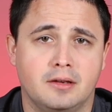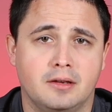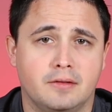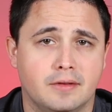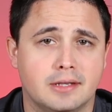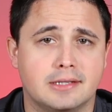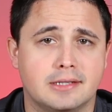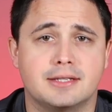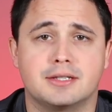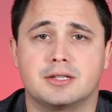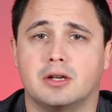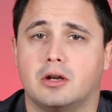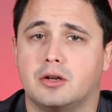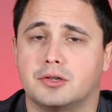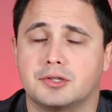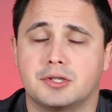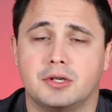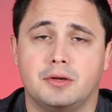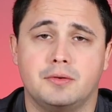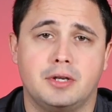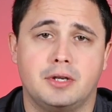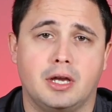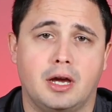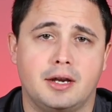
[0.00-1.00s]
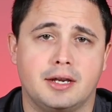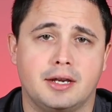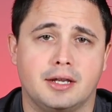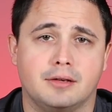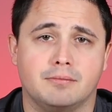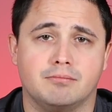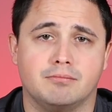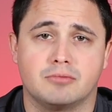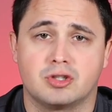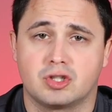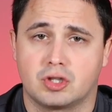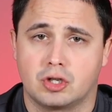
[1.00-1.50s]
This is also done
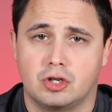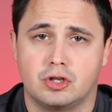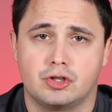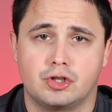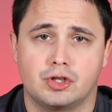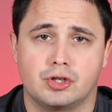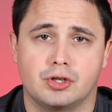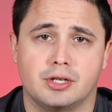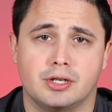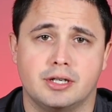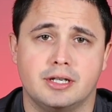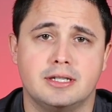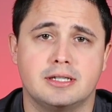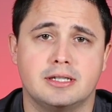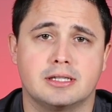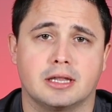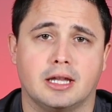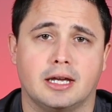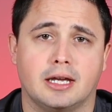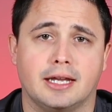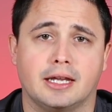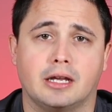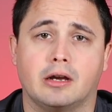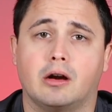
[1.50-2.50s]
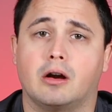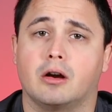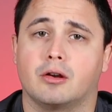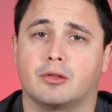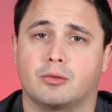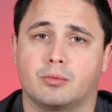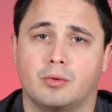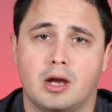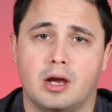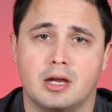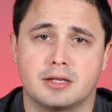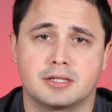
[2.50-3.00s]
in surgeries like
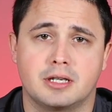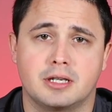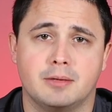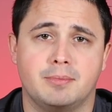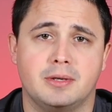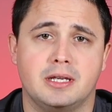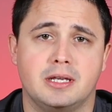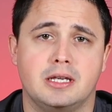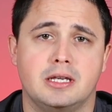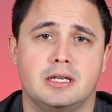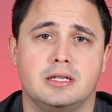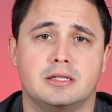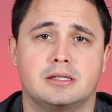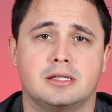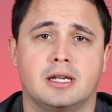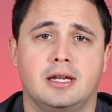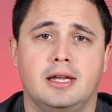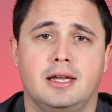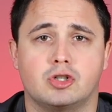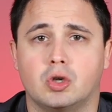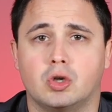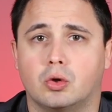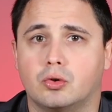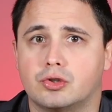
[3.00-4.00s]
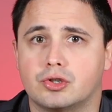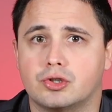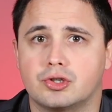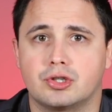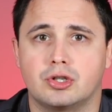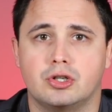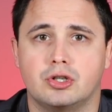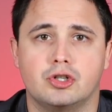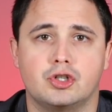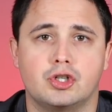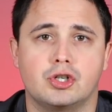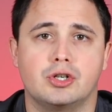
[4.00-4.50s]
arthroscopies, shoulder
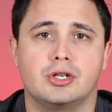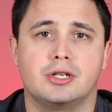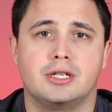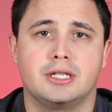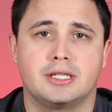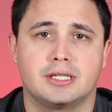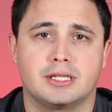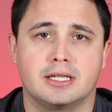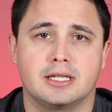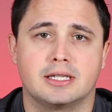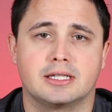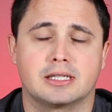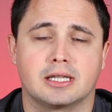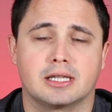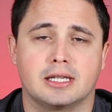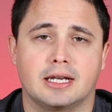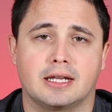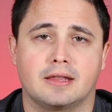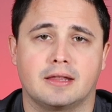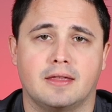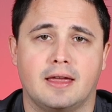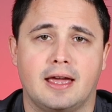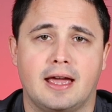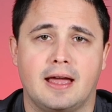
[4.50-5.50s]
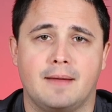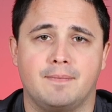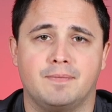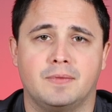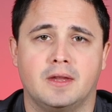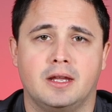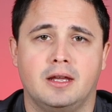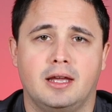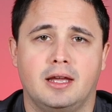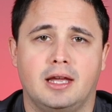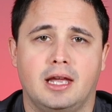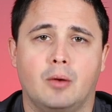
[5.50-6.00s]
surgeries, things like that.
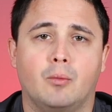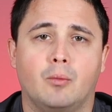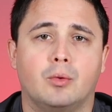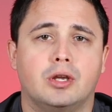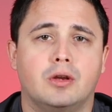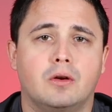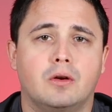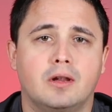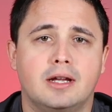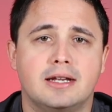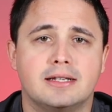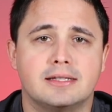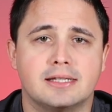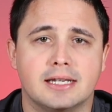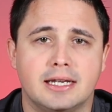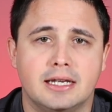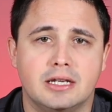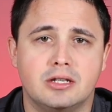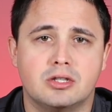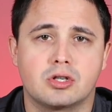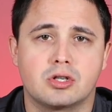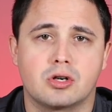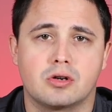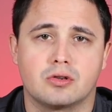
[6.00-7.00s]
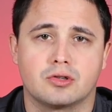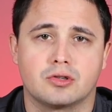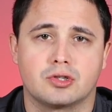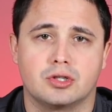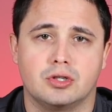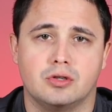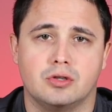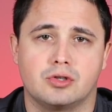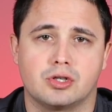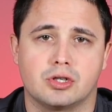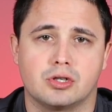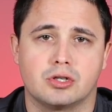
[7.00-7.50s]
And we utilize internal
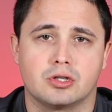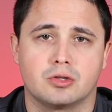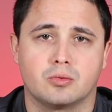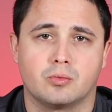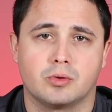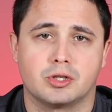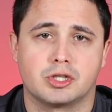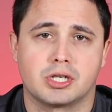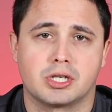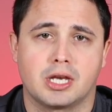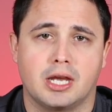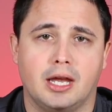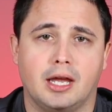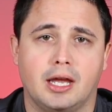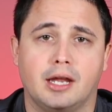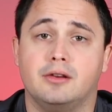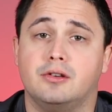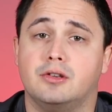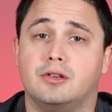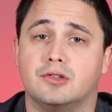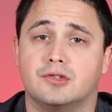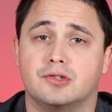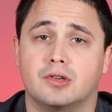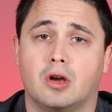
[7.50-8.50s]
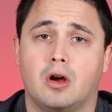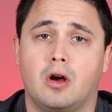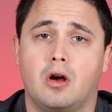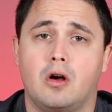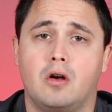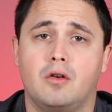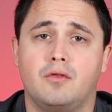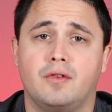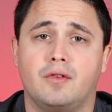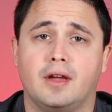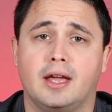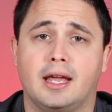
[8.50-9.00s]
sutures which can
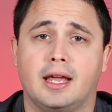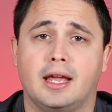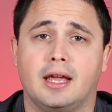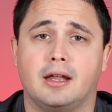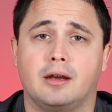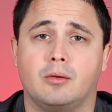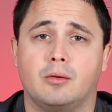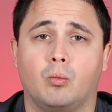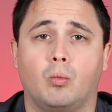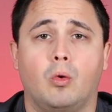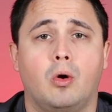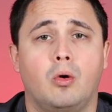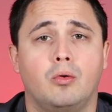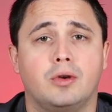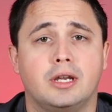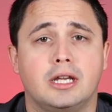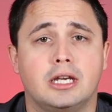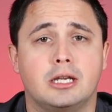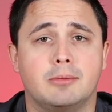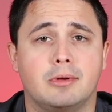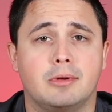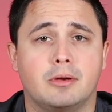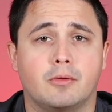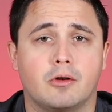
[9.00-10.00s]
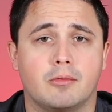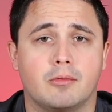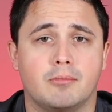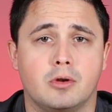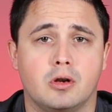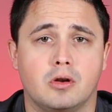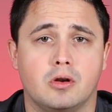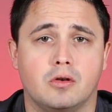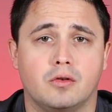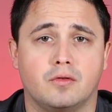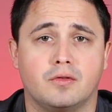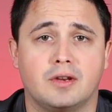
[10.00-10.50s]
dissolve and won't need to be
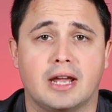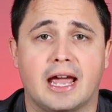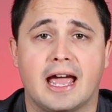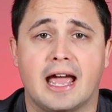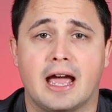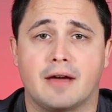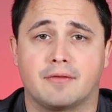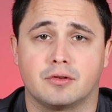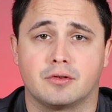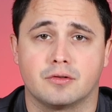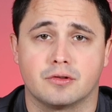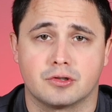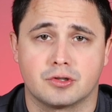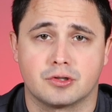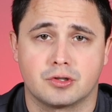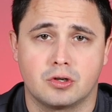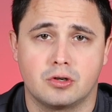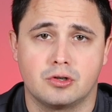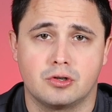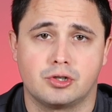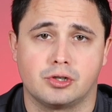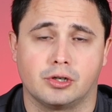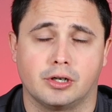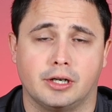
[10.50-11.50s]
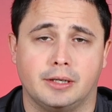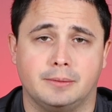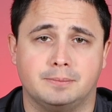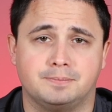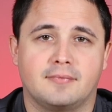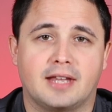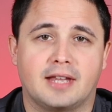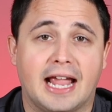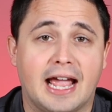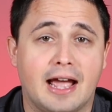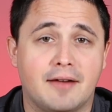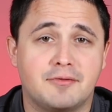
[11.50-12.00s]
removed after the surgery.
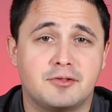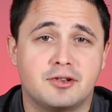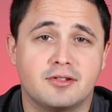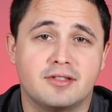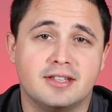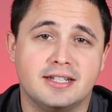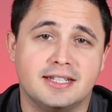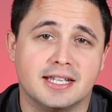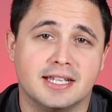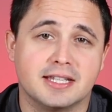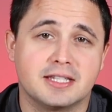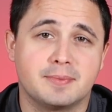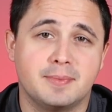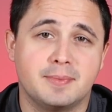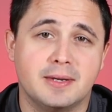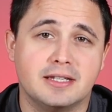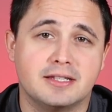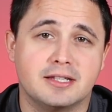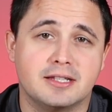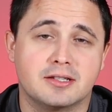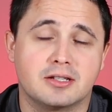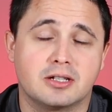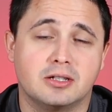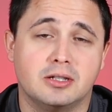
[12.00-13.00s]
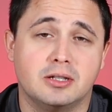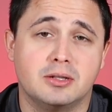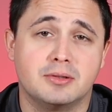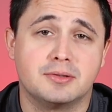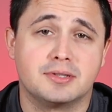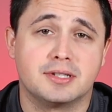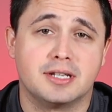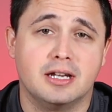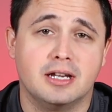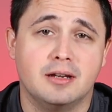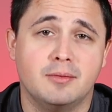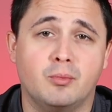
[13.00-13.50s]
After the dead space is
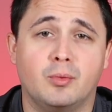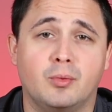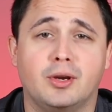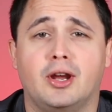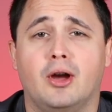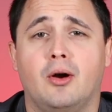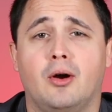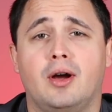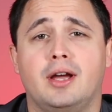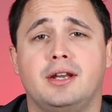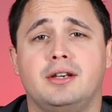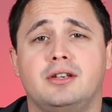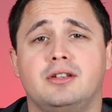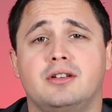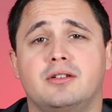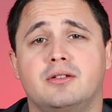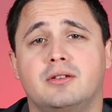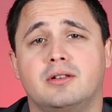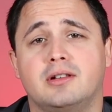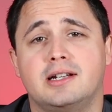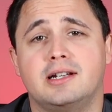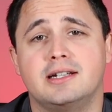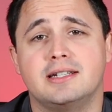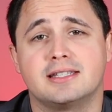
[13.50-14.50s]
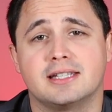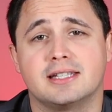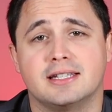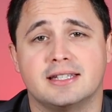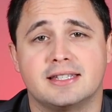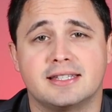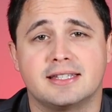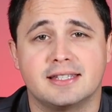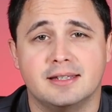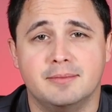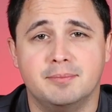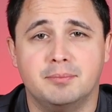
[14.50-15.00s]
closed up, we go ahead and utilize a
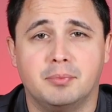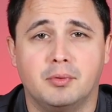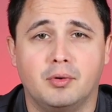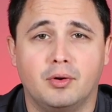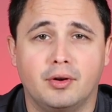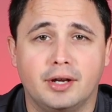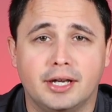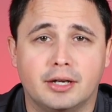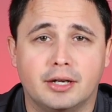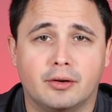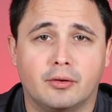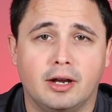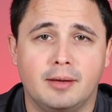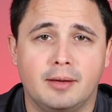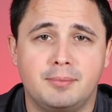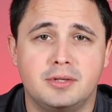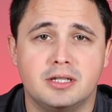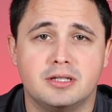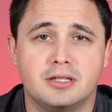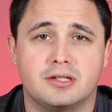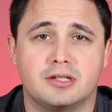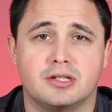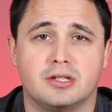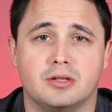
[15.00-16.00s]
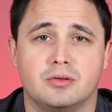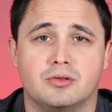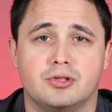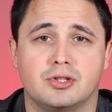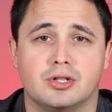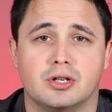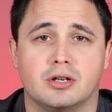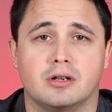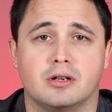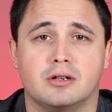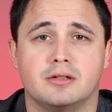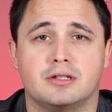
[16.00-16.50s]
simple interrupted
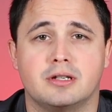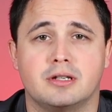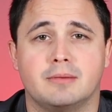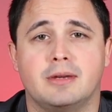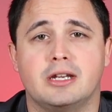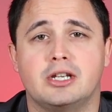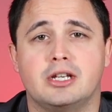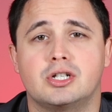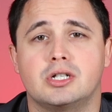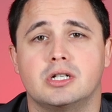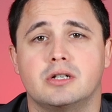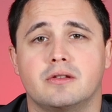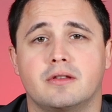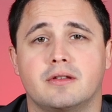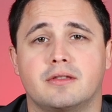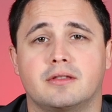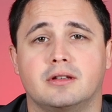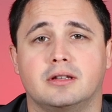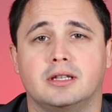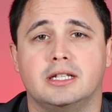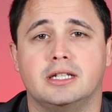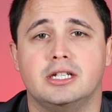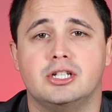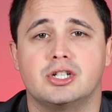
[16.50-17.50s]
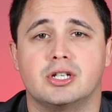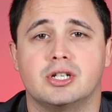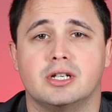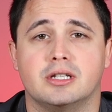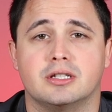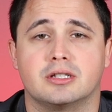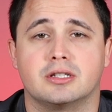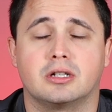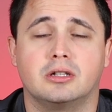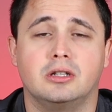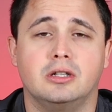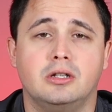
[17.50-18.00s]
suture to make sure that the lesion
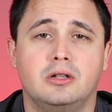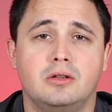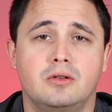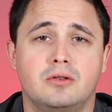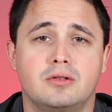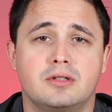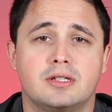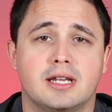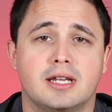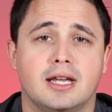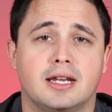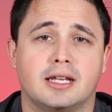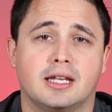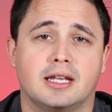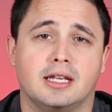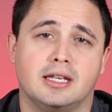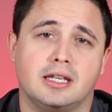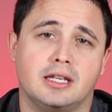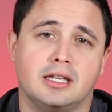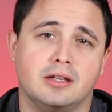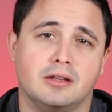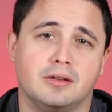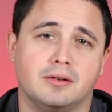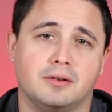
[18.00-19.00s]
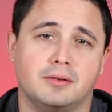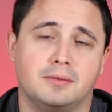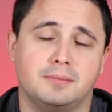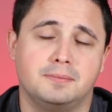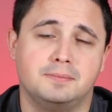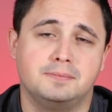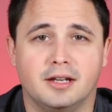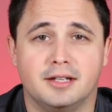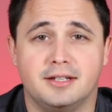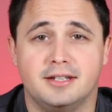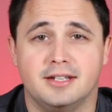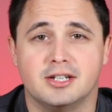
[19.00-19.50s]
is closed and can heal.
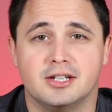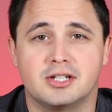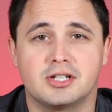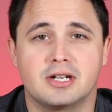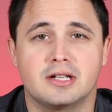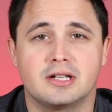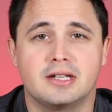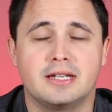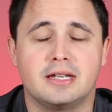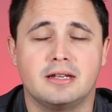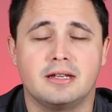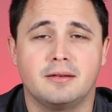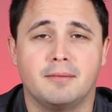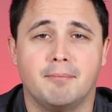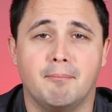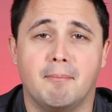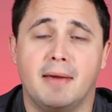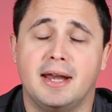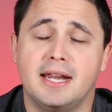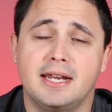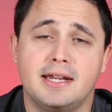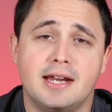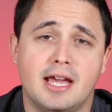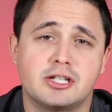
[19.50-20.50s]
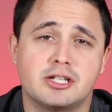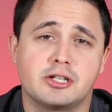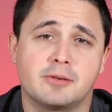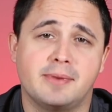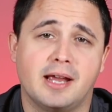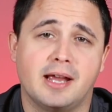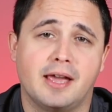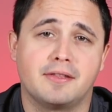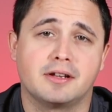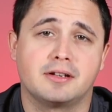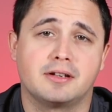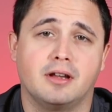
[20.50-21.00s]
Additionally, many
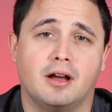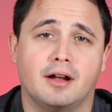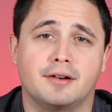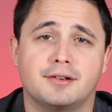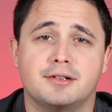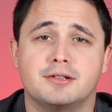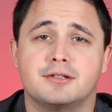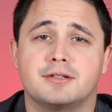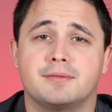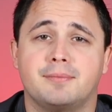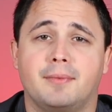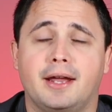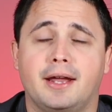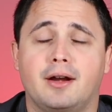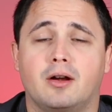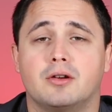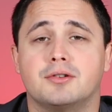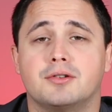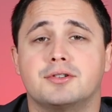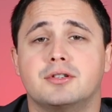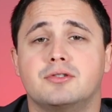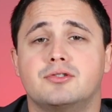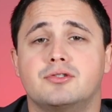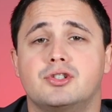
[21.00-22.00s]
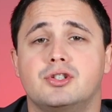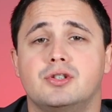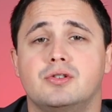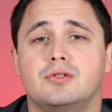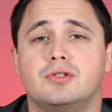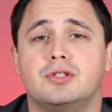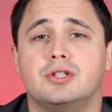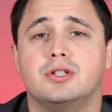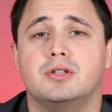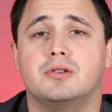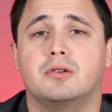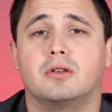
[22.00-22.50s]
naturopathic doctors might also
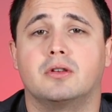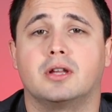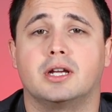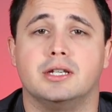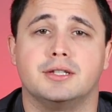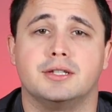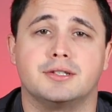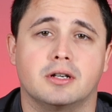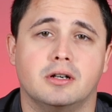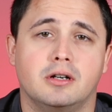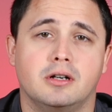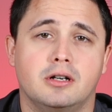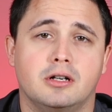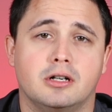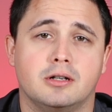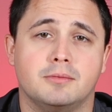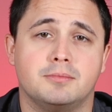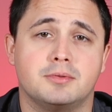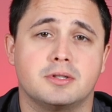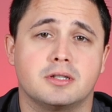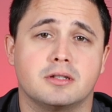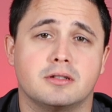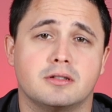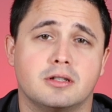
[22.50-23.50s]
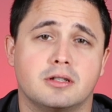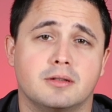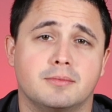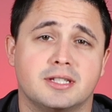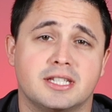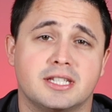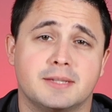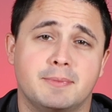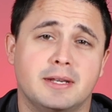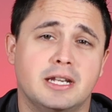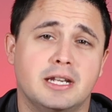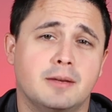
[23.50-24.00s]
choose to utilize herbs to
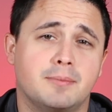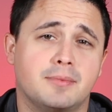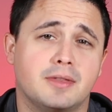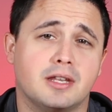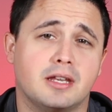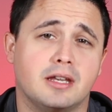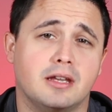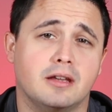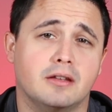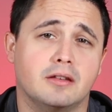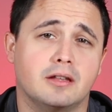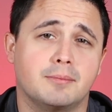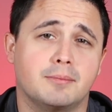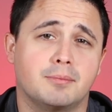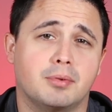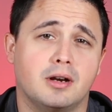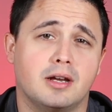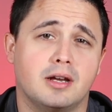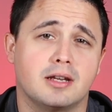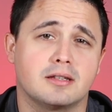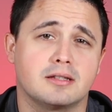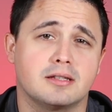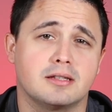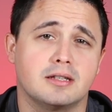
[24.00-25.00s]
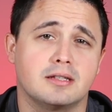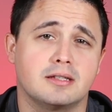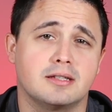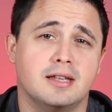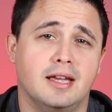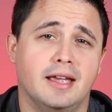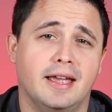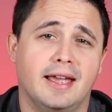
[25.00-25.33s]
speed up the healing process,